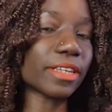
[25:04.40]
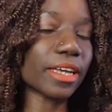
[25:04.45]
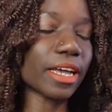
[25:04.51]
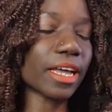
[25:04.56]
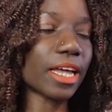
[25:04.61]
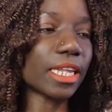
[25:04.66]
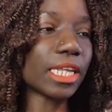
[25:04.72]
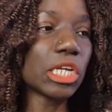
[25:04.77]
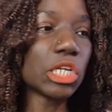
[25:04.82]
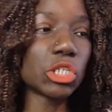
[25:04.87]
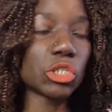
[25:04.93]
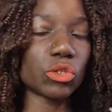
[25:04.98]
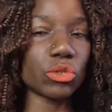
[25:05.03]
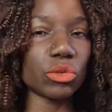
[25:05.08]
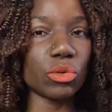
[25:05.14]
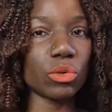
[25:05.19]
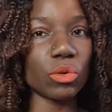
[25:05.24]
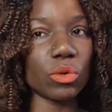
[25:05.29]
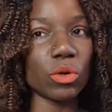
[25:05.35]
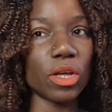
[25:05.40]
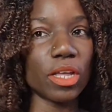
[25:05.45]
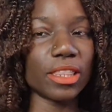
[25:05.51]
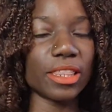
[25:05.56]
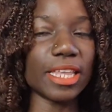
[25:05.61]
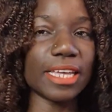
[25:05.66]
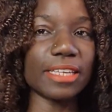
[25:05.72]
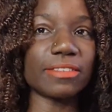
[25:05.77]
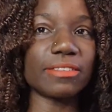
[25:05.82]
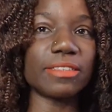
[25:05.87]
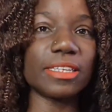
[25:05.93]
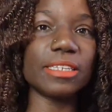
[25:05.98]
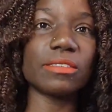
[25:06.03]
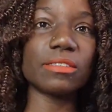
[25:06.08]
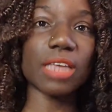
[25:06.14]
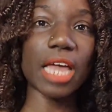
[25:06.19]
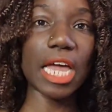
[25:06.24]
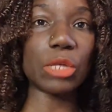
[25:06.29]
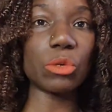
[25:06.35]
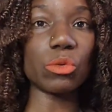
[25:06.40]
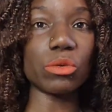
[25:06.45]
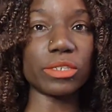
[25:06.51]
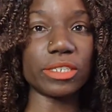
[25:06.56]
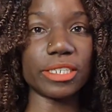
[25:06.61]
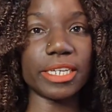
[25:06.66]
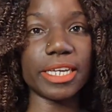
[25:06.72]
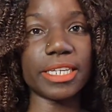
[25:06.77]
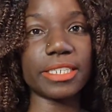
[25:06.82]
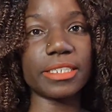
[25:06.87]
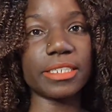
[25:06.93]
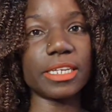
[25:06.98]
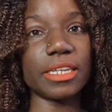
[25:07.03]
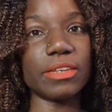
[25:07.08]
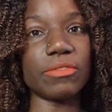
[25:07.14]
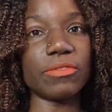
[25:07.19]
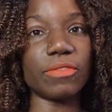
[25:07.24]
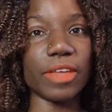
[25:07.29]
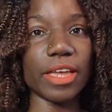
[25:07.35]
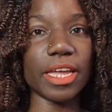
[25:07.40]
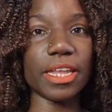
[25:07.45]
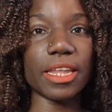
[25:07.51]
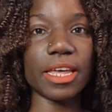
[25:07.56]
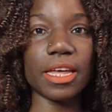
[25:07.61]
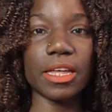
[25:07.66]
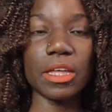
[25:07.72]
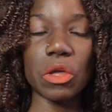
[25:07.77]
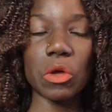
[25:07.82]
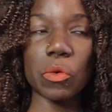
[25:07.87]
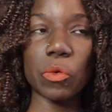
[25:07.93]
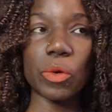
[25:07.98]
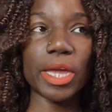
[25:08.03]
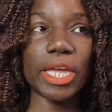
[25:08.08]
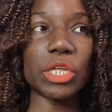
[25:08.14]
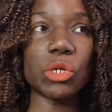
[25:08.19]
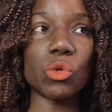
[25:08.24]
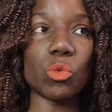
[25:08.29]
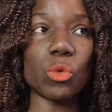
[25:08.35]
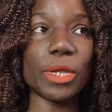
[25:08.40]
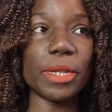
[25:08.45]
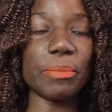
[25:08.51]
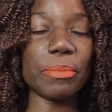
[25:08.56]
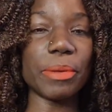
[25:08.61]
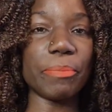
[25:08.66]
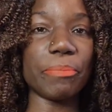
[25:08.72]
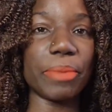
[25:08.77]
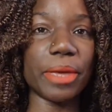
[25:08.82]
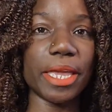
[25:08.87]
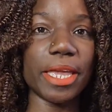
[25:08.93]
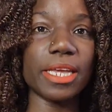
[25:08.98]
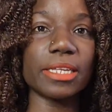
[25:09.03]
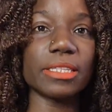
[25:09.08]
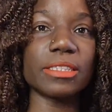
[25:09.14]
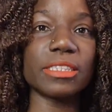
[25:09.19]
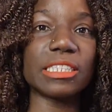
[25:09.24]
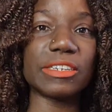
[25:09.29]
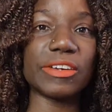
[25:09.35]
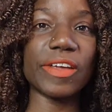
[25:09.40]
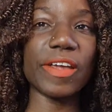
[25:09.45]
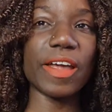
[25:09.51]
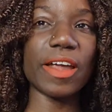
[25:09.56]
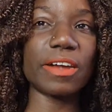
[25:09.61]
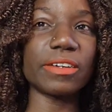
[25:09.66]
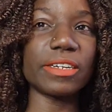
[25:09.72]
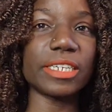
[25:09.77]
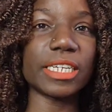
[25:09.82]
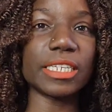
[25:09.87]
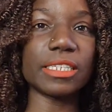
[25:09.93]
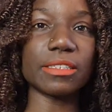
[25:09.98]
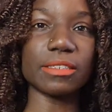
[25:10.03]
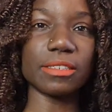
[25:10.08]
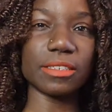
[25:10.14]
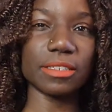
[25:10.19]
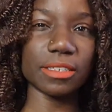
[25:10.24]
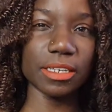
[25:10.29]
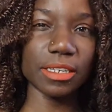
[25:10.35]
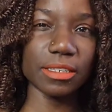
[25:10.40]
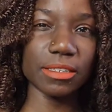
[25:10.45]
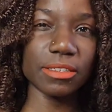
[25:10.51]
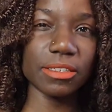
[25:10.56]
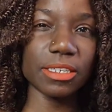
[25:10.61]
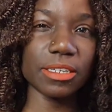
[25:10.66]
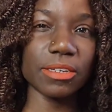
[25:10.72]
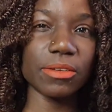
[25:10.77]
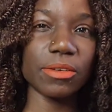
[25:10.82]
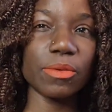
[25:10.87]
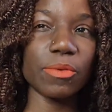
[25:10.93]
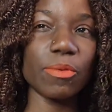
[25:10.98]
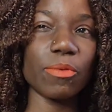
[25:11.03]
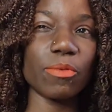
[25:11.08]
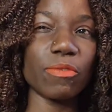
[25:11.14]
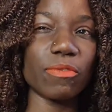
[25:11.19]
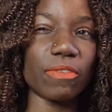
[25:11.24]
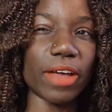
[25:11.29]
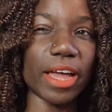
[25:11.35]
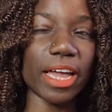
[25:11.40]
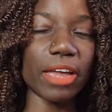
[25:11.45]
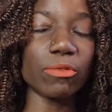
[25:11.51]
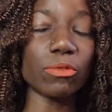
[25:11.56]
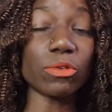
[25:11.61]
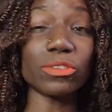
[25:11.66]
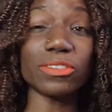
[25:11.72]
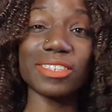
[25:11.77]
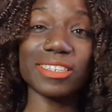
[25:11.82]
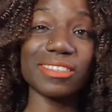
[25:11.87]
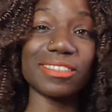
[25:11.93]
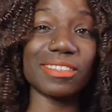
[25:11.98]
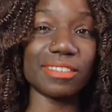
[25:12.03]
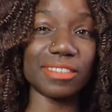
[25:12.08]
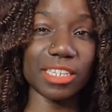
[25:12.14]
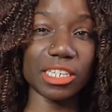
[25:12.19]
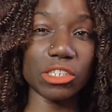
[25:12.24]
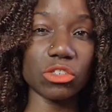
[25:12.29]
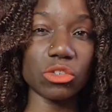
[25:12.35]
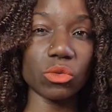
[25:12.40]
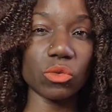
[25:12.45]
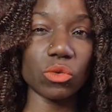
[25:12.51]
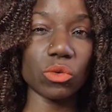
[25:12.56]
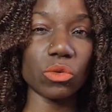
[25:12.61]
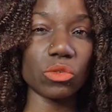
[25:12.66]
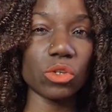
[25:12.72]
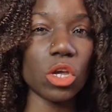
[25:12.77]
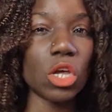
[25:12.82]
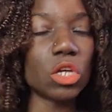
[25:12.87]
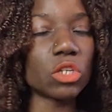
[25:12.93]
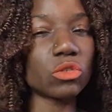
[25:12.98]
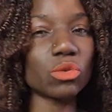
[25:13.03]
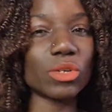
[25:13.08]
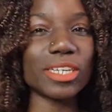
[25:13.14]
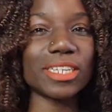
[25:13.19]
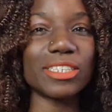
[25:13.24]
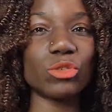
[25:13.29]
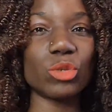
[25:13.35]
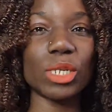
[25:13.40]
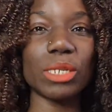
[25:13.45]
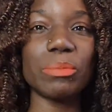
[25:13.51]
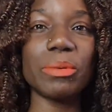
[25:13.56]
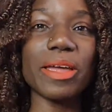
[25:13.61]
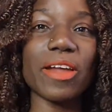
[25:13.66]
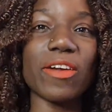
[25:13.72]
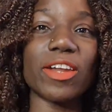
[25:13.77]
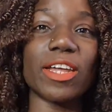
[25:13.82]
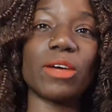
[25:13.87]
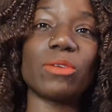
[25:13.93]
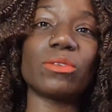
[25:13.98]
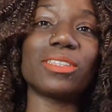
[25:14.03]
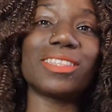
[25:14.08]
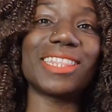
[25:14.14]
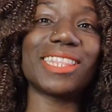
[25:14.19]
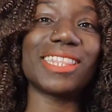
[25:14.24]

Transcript: card. So there is this annual ticket in Vienna where you will be paying 365 or 66 euros. So it will be around